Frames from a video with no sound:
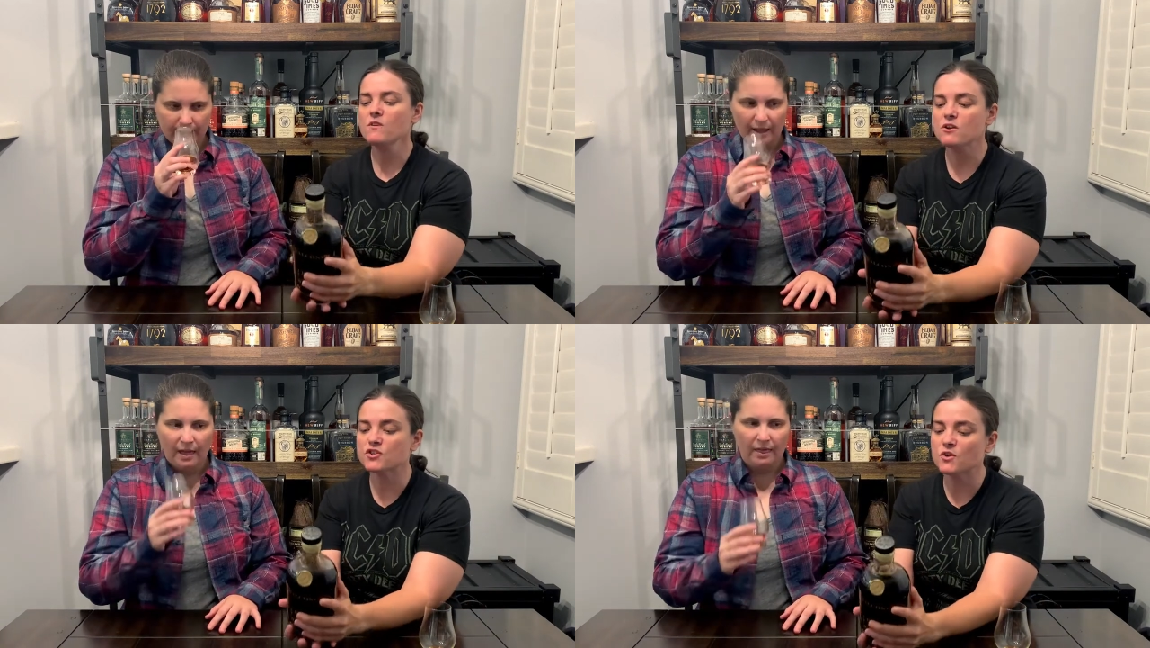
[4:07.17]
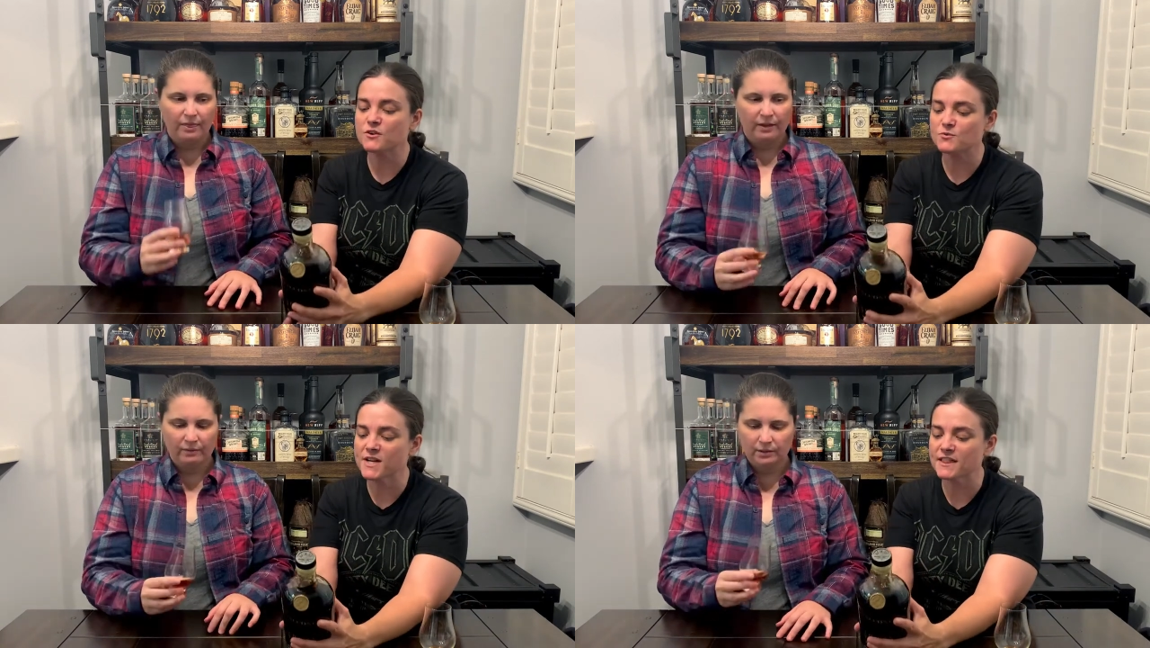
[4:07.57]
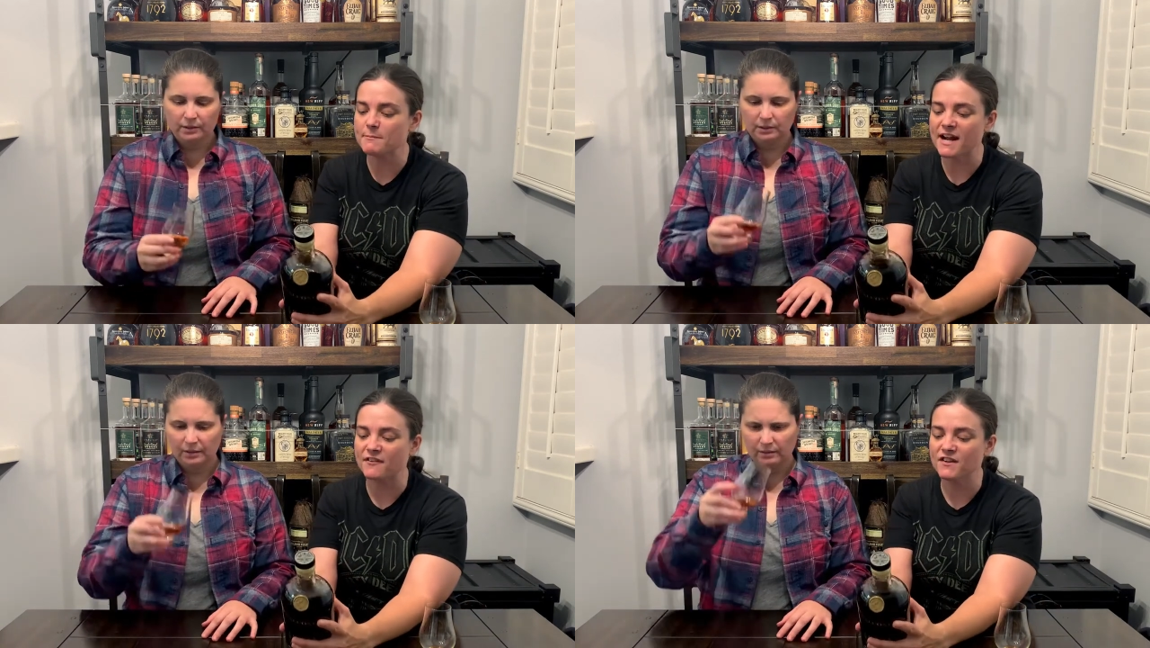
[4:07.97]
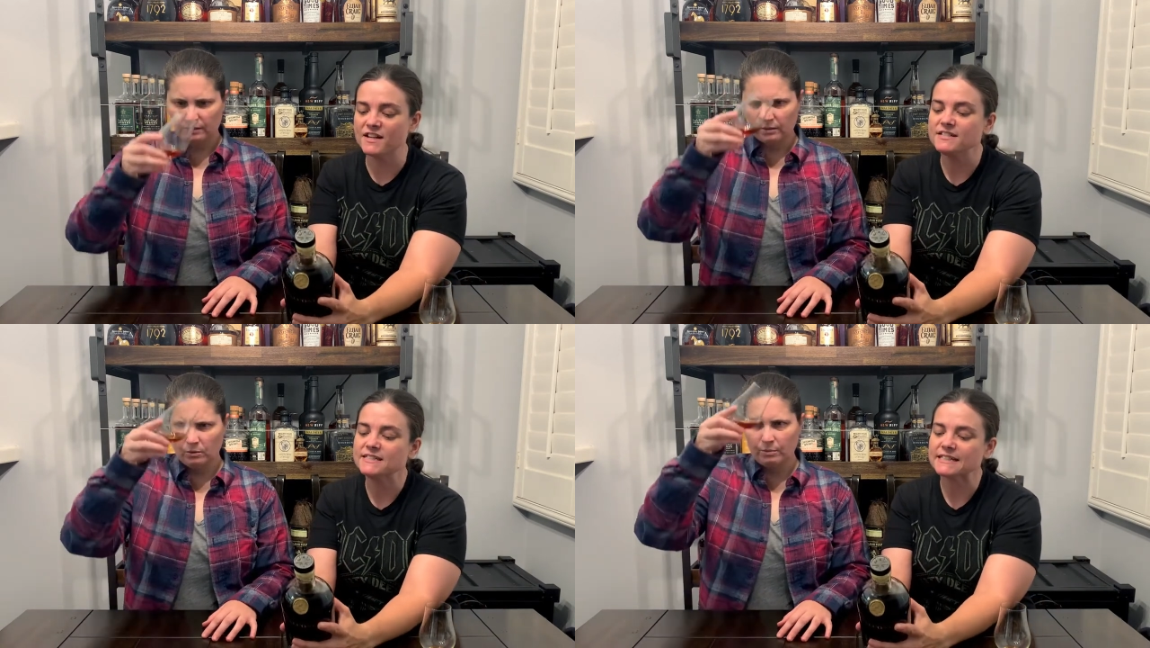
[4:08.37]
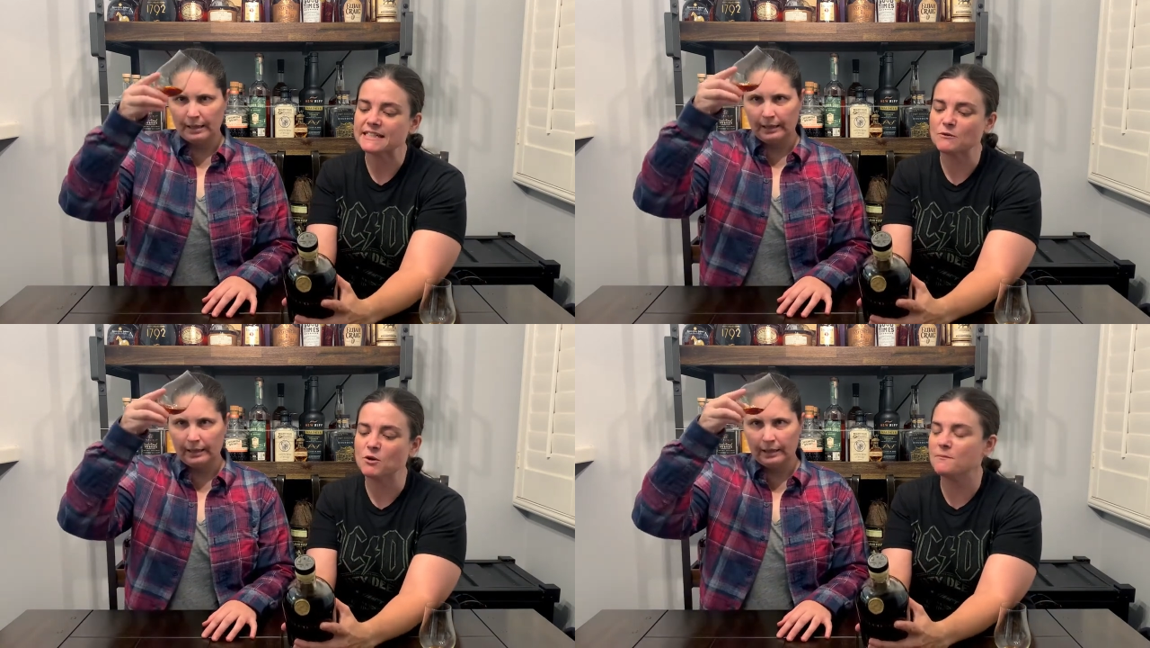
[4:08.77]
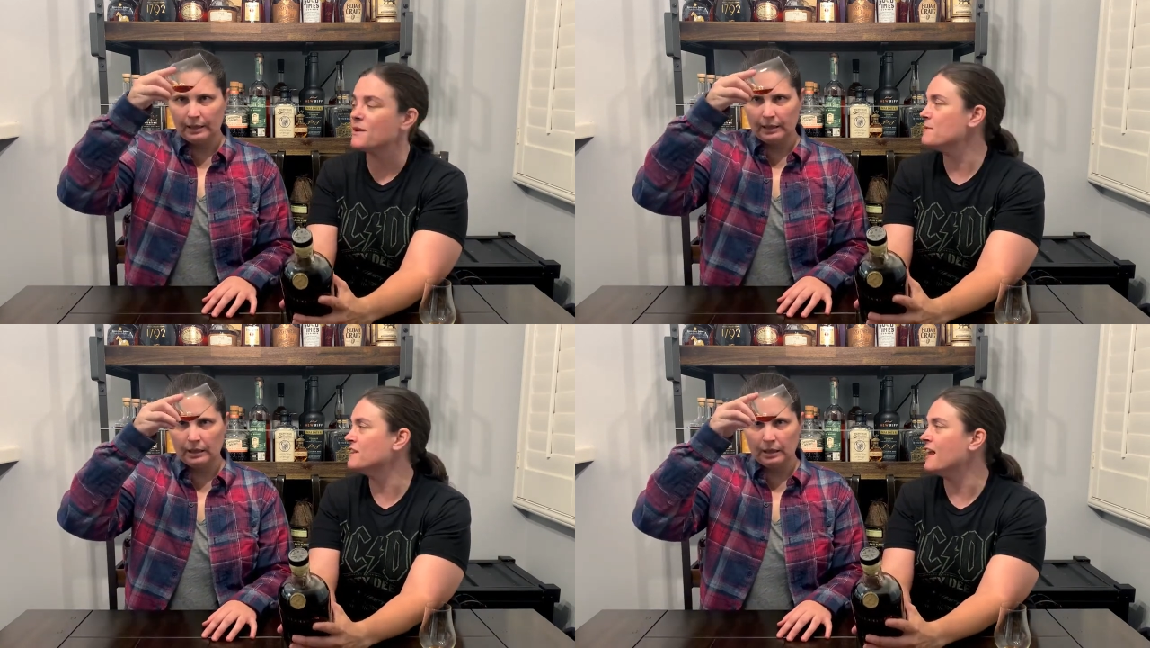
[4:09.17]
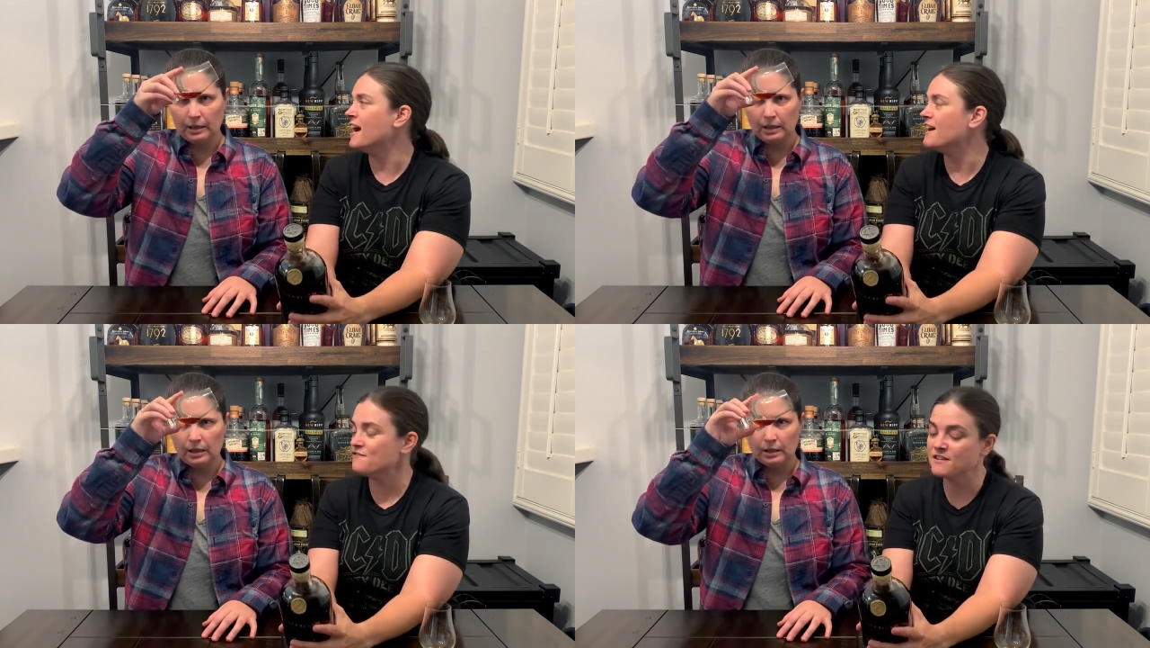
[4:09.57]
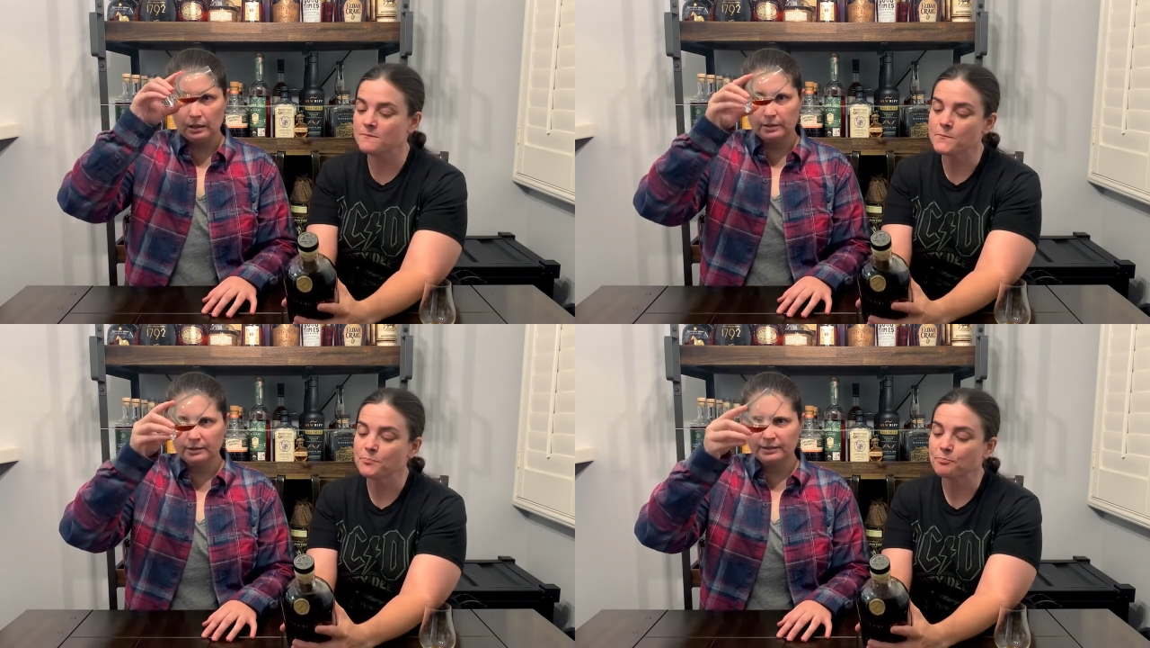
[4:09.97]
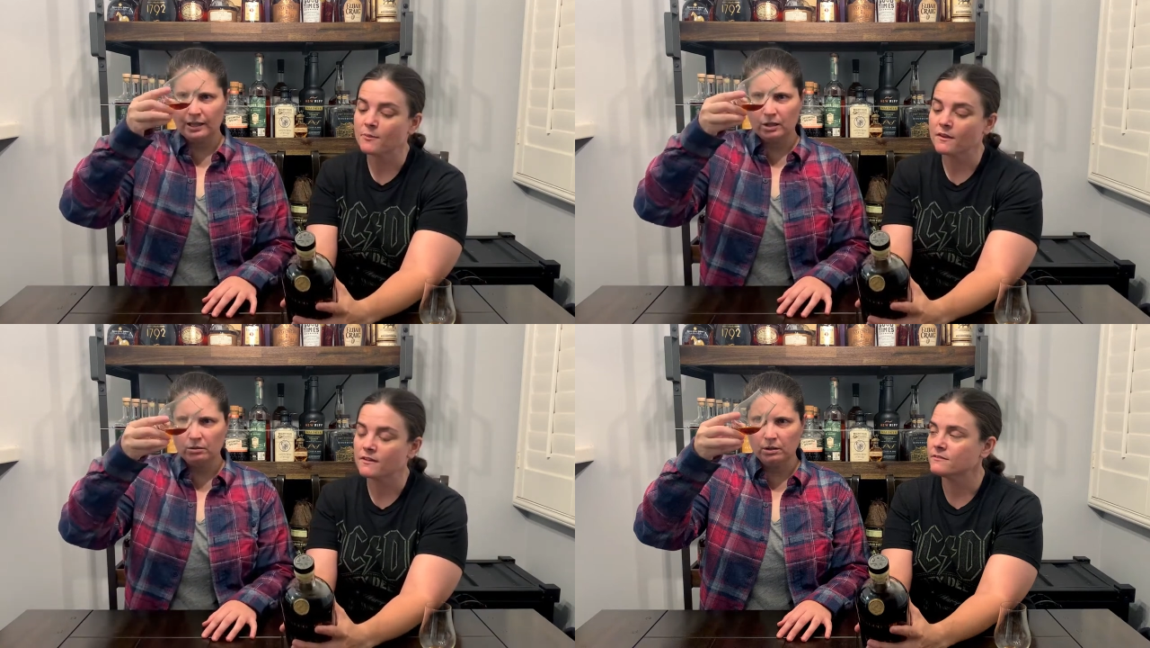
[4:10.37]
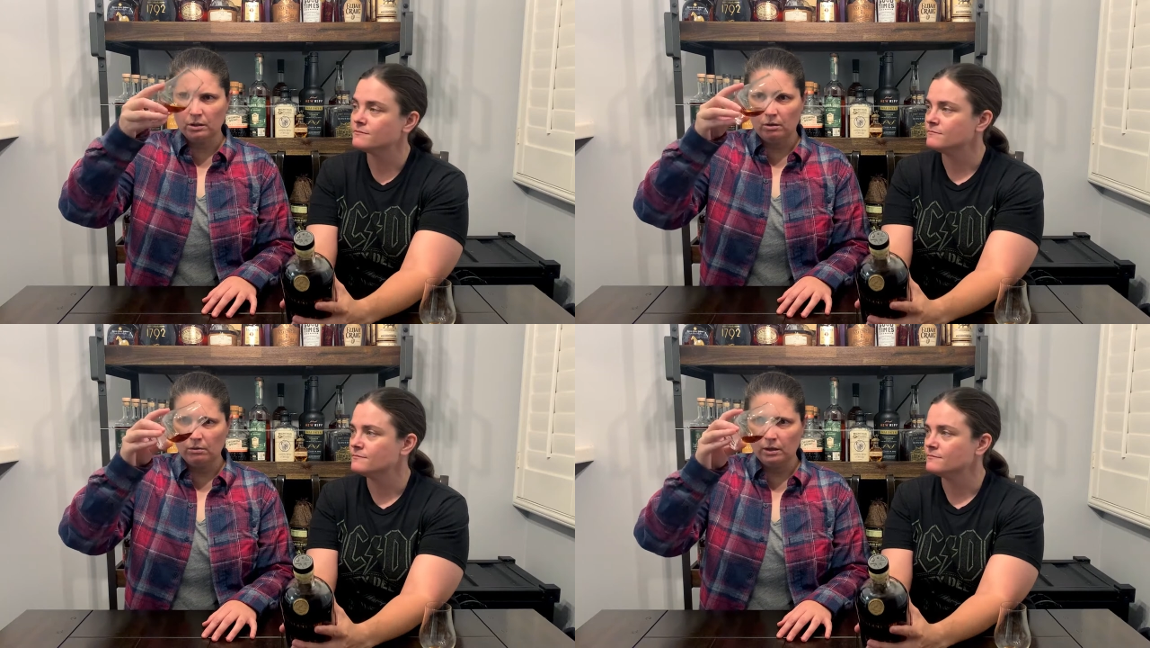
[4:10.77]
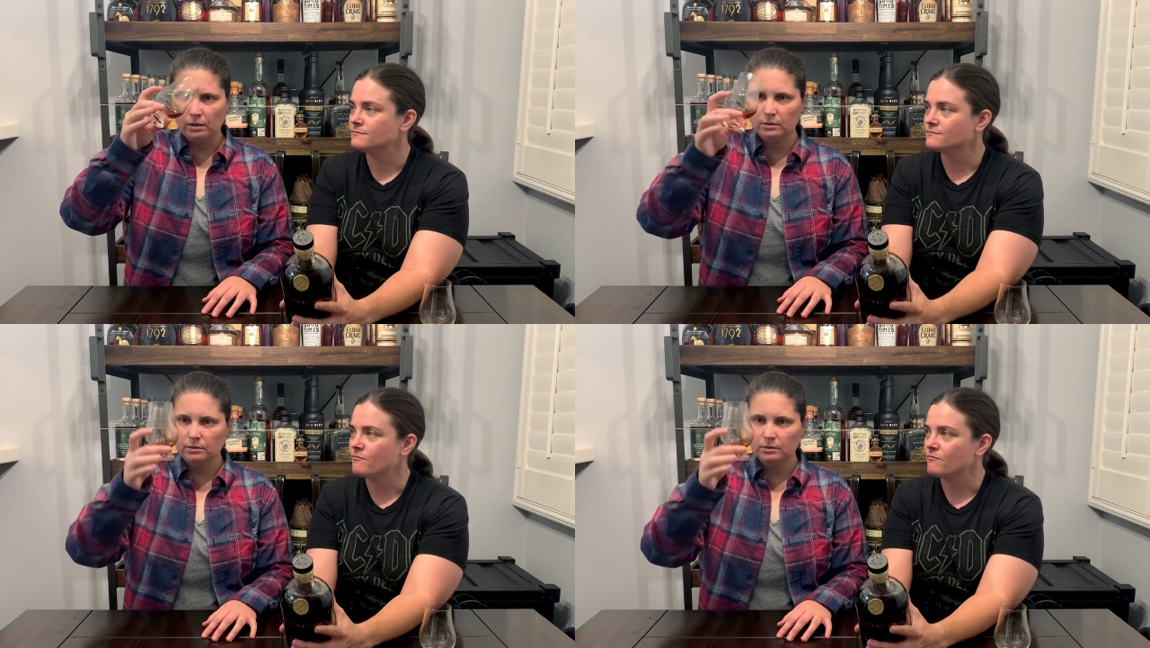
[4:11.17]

Speaker 1: So I was reading the back of it. What made me laugh? This was like Coca Cola.